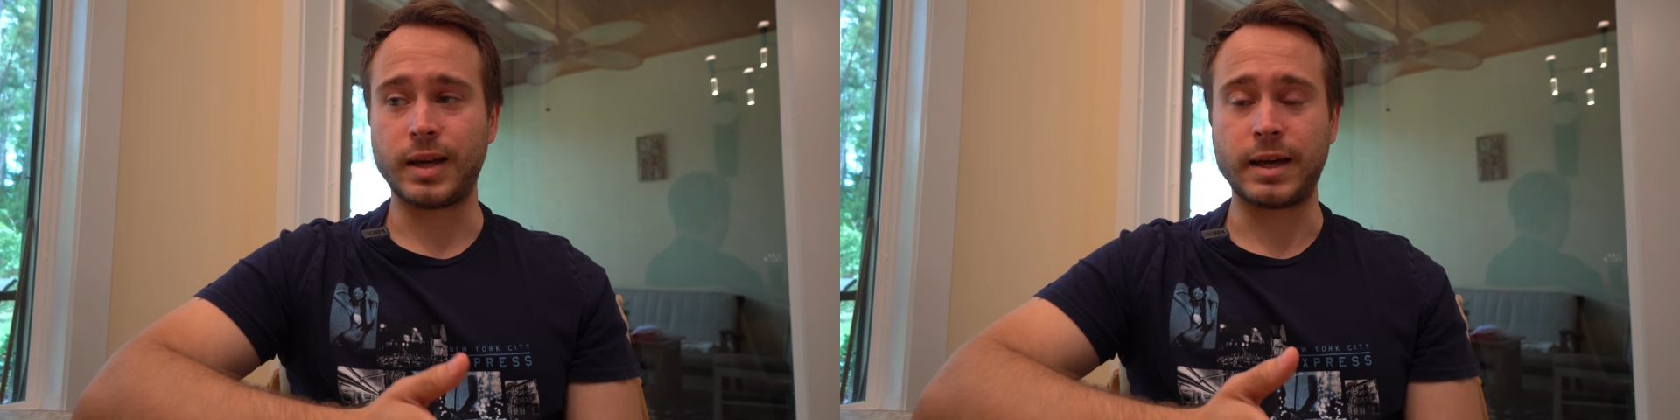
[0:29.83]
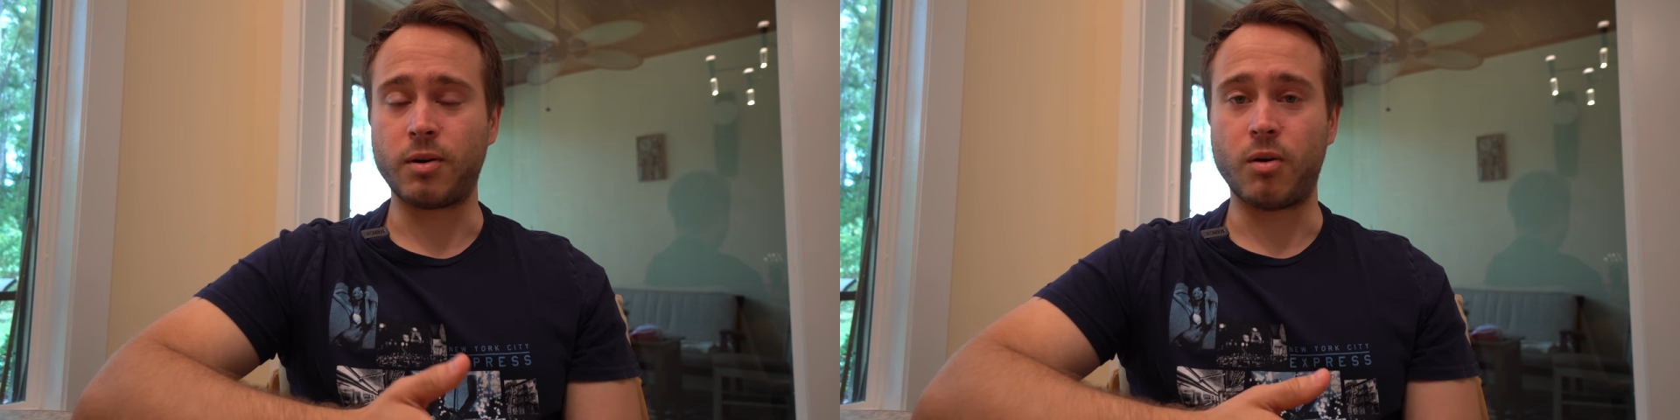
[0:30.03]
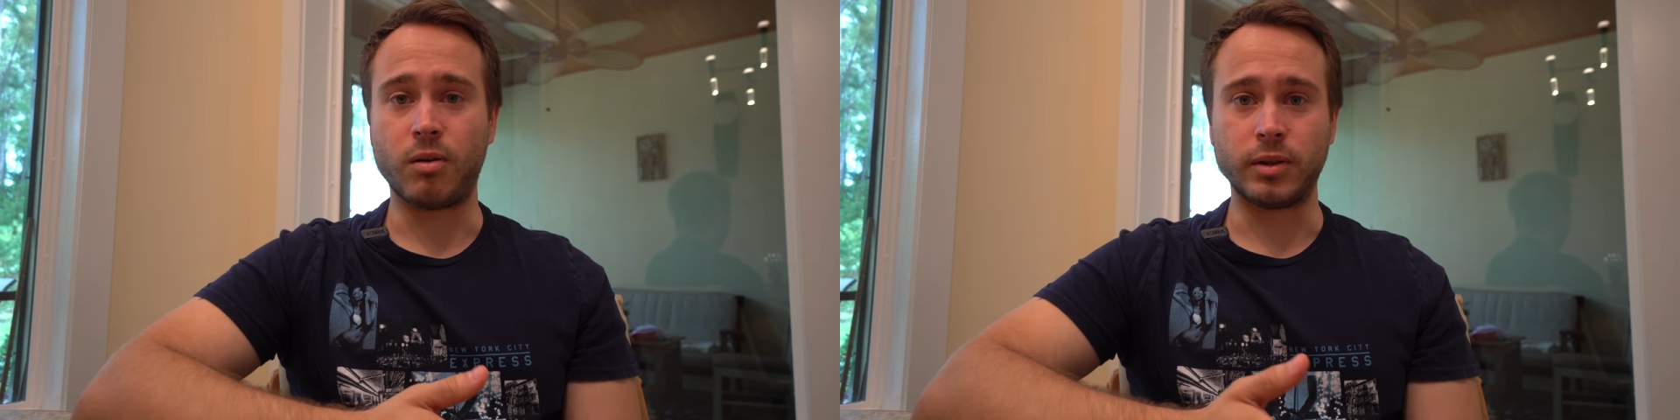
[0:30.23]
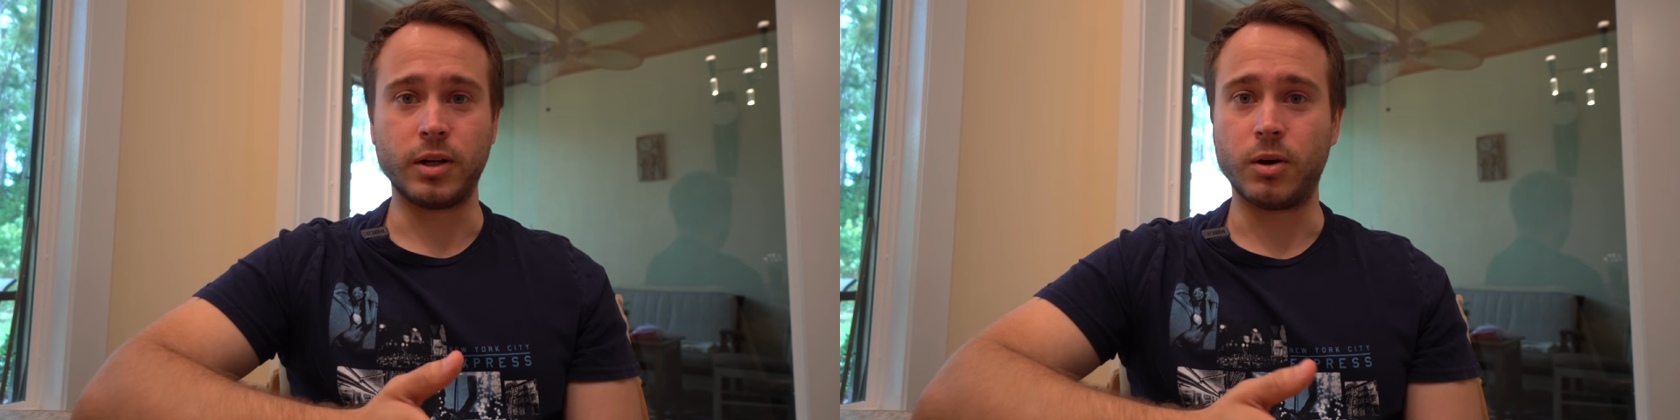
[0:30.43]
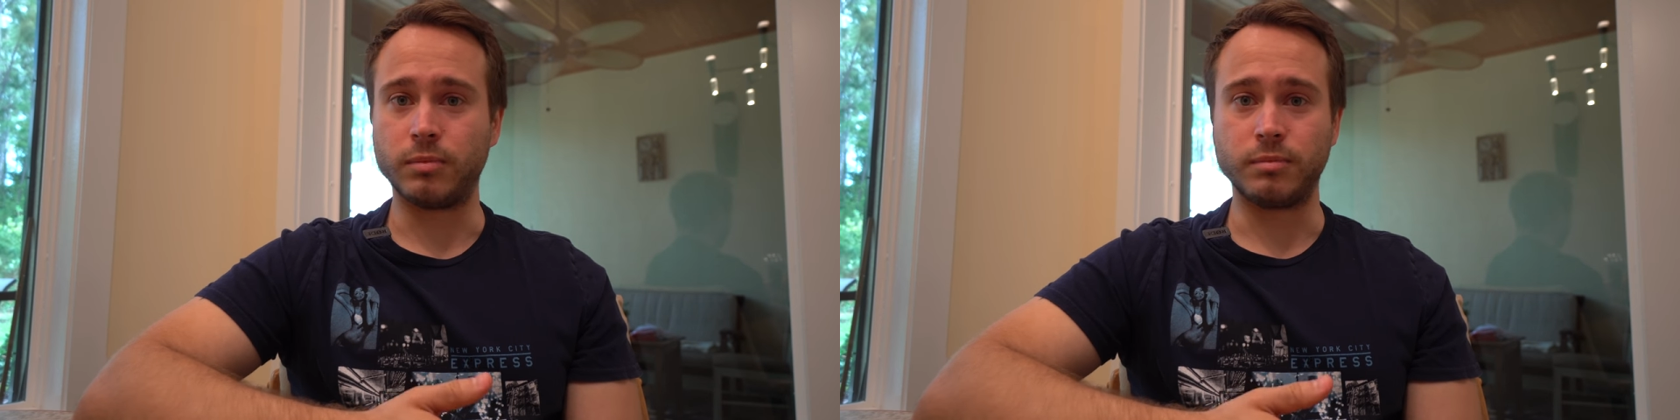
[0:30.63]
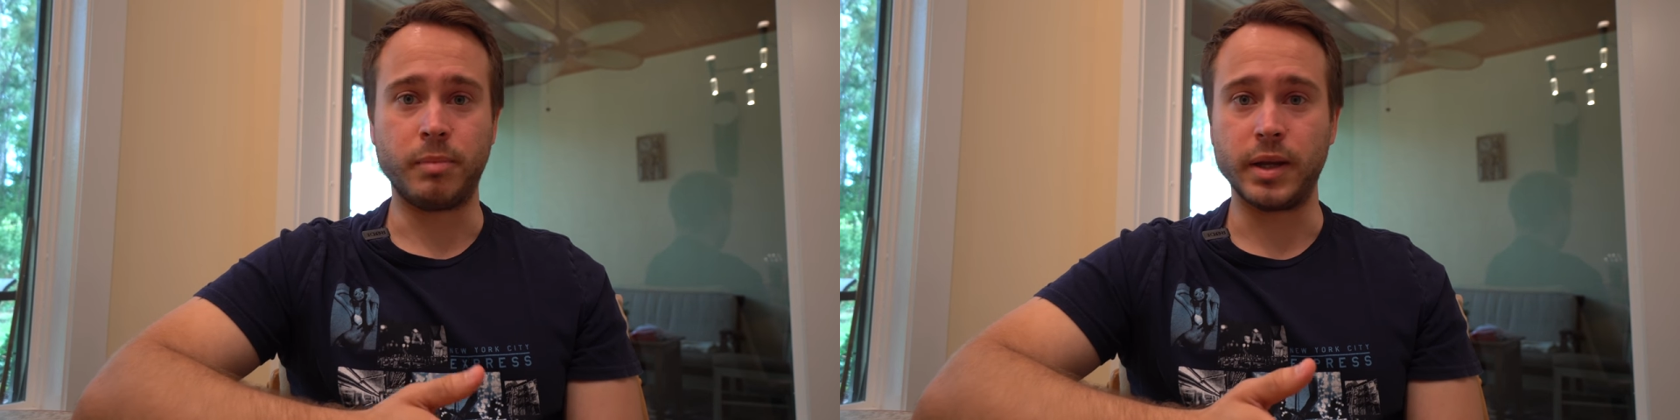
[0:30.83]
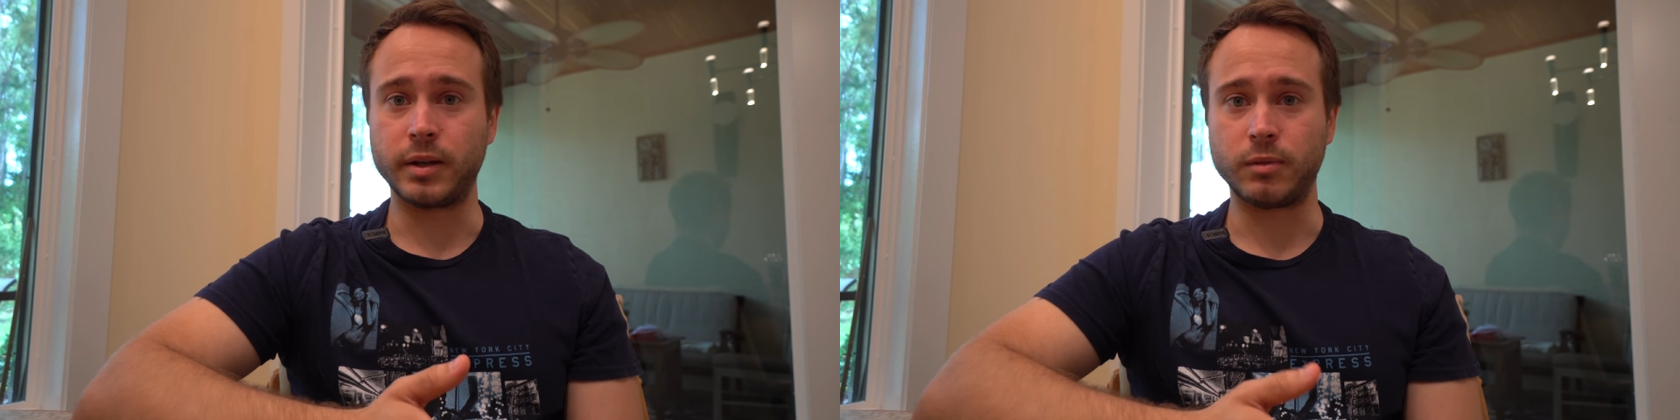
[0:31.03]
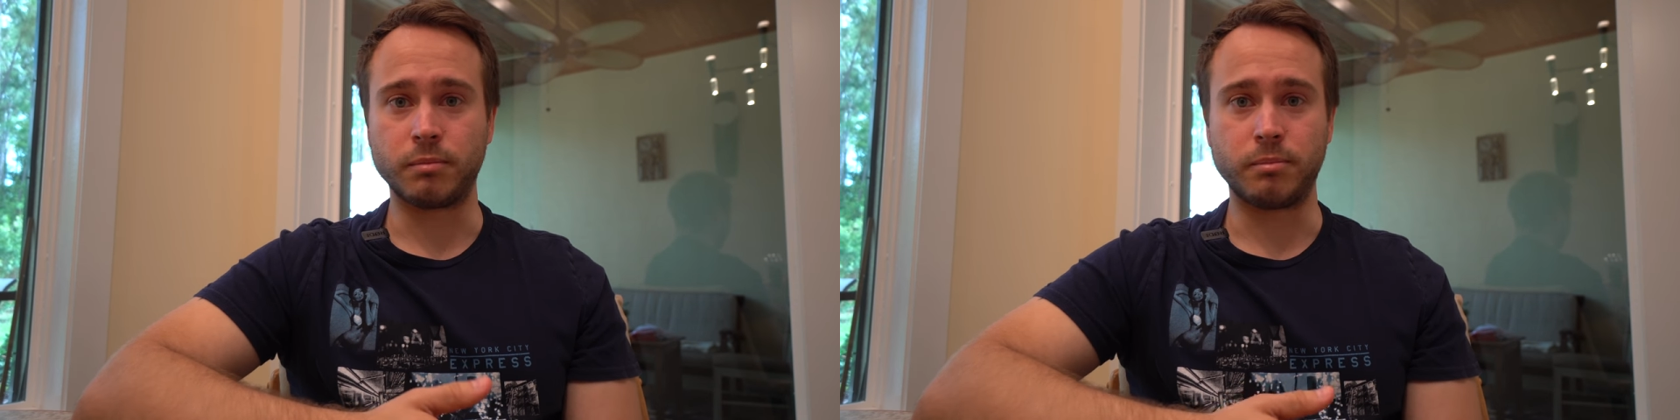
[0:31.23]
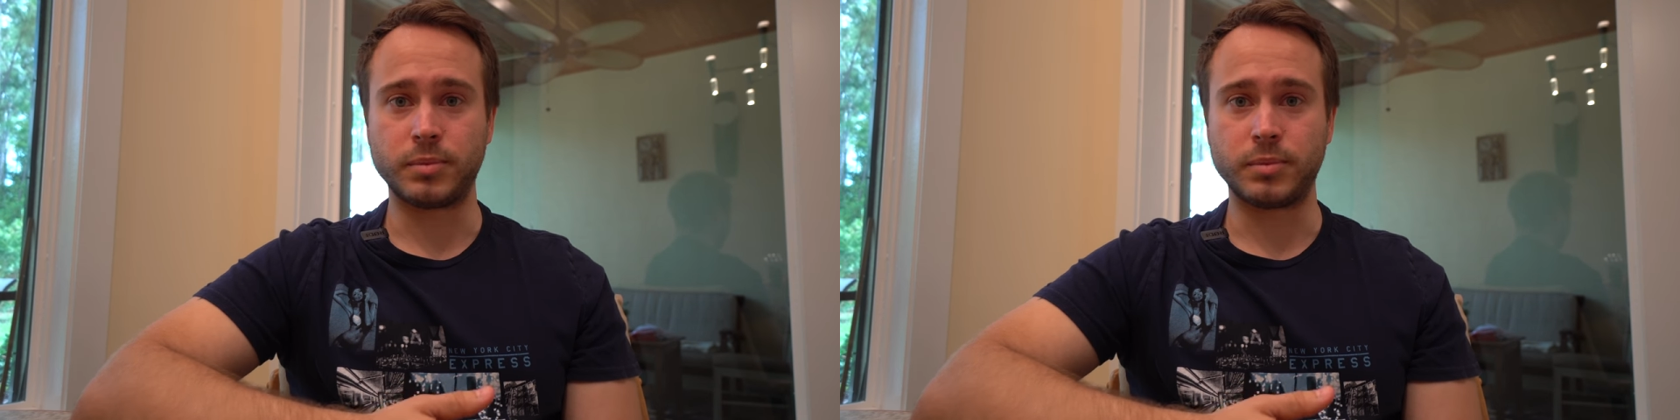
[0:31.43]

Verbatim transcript: at all, you know, big,